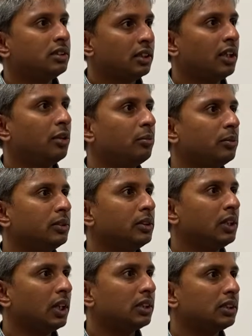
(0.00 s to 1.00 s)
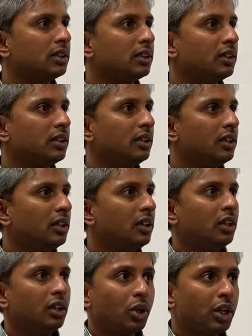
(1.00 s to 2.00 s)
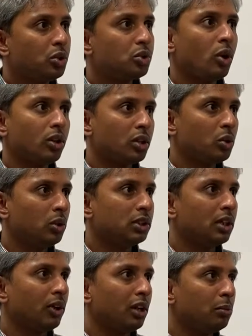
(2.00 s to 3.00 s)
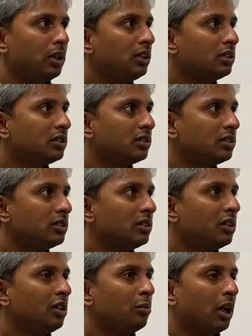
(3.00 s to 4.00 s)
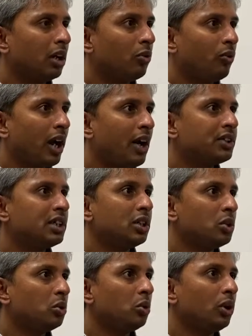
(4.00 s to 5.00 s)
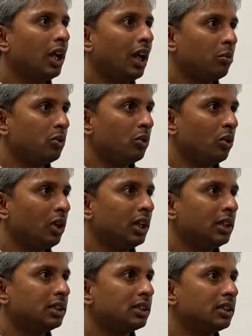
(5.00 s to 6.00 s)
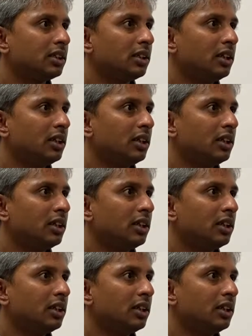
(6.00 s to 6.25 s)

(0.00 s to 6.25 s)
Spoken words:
See that? Yes. You can use all the tools available, but where is the tool helpful is